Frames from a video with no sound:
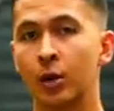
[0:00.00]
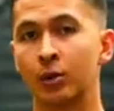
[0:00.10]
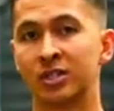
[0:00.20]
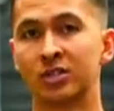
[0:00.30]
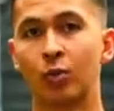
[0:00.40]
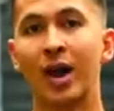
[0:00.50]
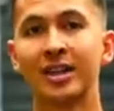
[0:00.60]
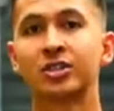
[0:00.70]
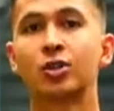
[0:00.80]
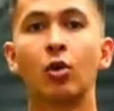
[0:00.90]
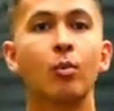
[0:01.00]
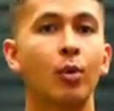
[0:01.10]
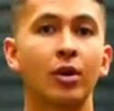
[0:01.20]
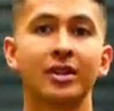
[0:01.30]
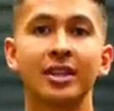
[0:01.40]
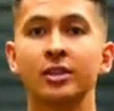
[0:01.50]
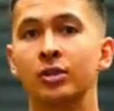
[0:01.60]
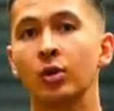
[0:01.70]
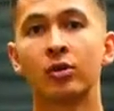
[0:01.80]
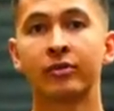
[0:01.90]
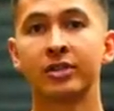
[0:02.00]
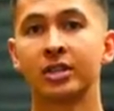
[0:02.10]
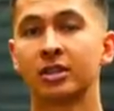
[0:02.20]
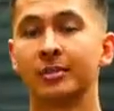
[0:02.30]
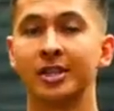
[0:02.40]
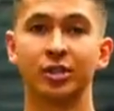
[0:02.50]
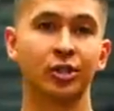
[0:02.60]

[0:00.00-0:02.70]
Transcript: which is why it's so important that you don't overlook them in your